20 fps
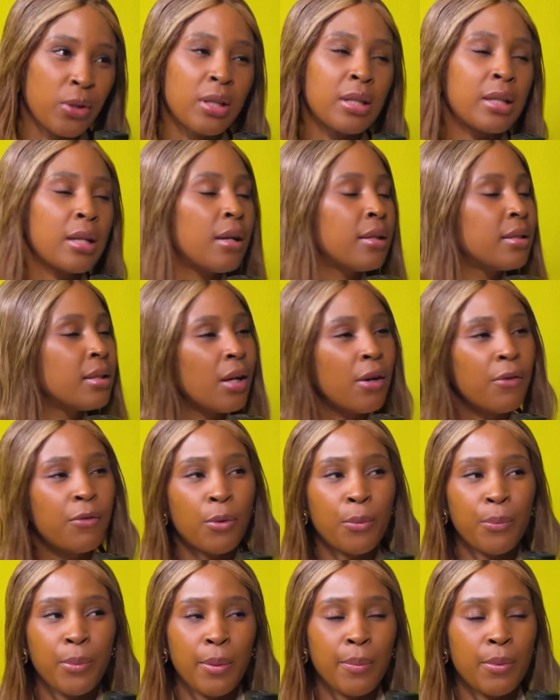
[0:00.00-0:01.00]
you can now tell
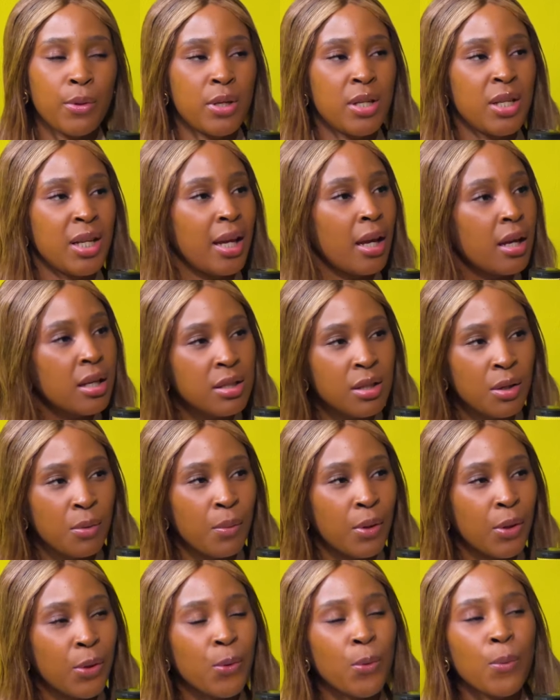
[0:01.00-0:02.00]
from people engaging
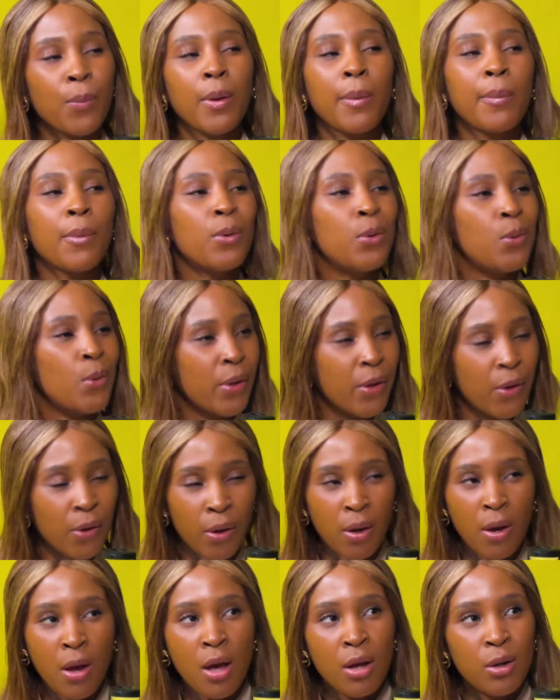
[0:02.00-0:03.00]
with you, people
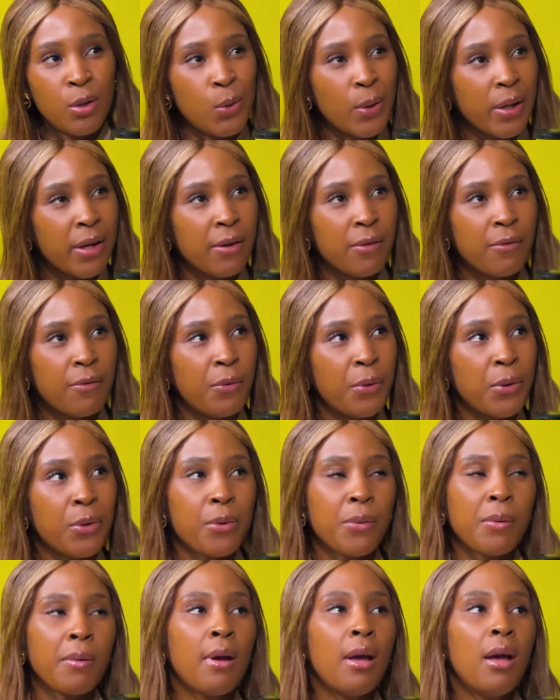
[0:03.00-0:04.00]
looking looking for
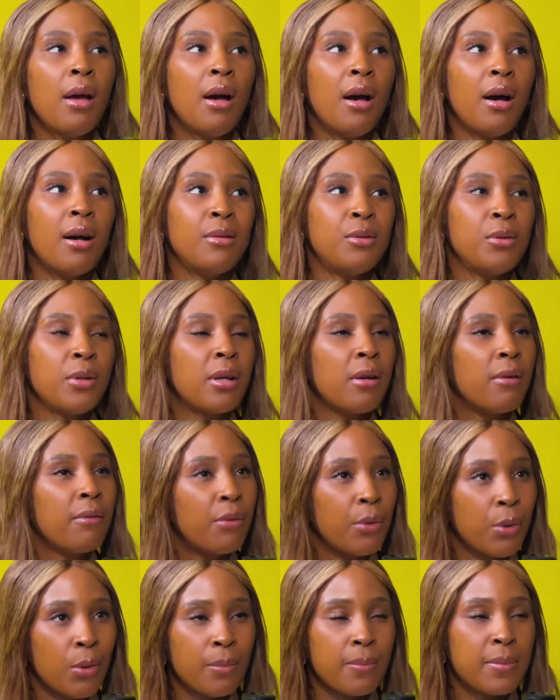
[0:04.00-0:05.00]
you, uh, looking
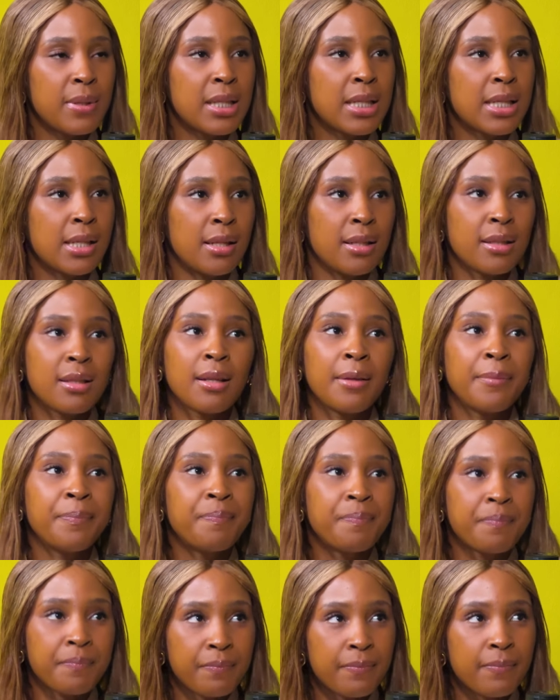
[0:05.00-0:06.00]
for your business,
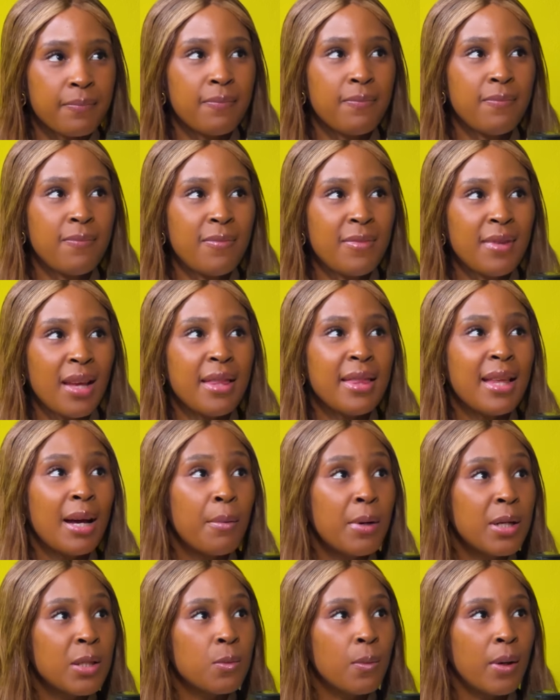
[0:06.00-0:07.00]
and
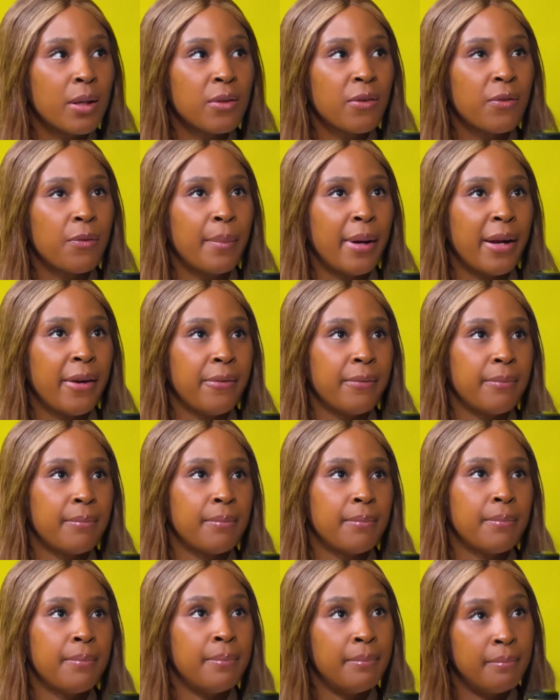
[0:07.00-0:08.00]
that was one of my
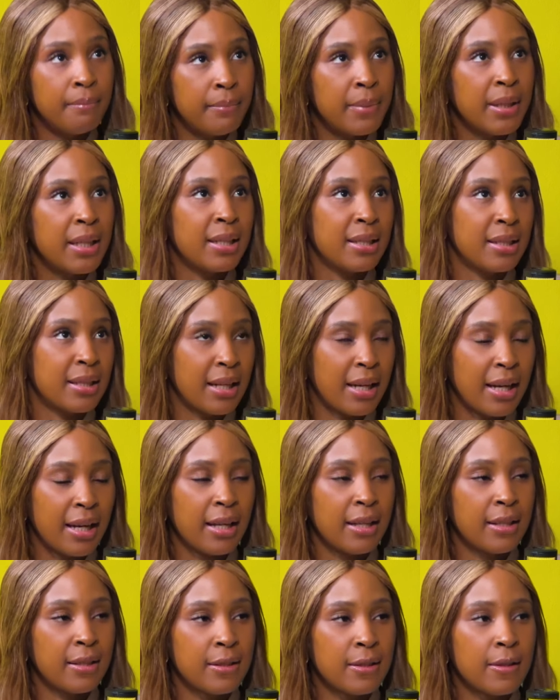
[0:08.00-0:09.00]
biggest
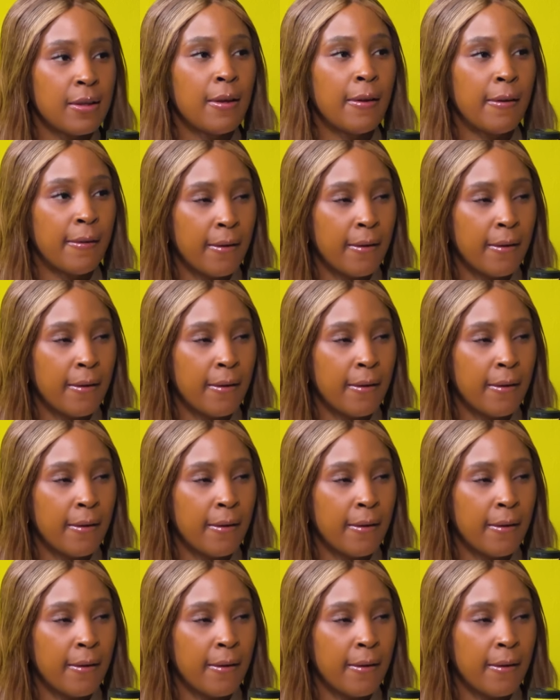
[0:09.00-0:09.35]
highs